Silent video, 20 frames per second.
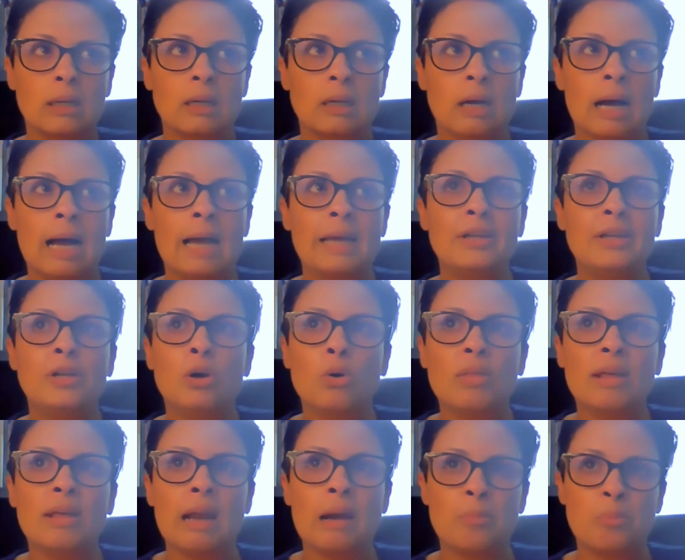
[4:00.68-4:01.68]
I know
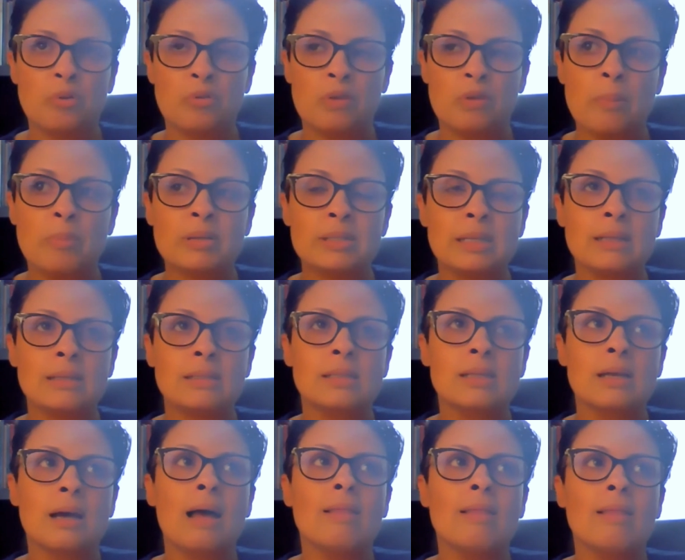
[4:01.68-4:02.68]
that I represents
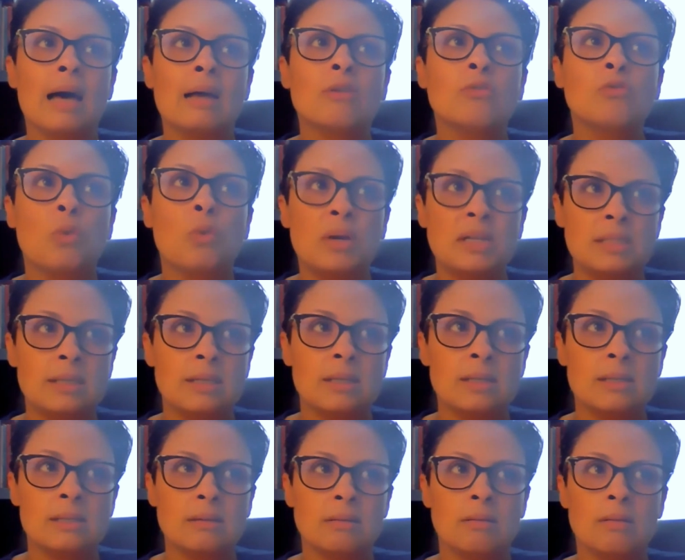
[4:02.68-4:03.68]
a lot of
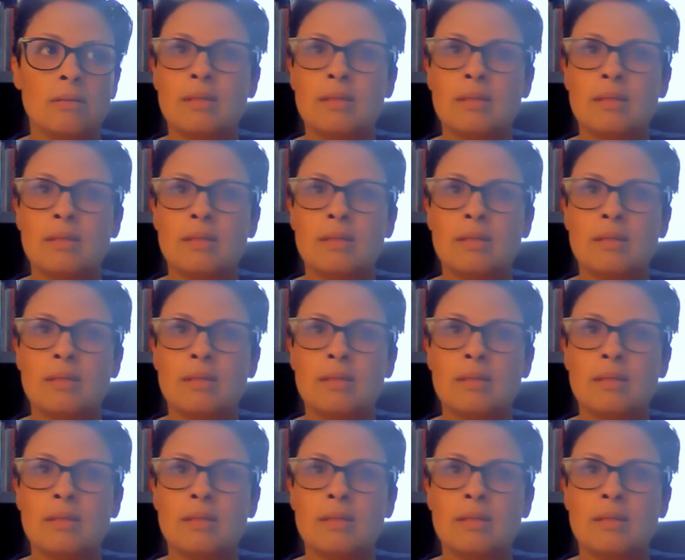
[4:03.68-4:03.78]
voices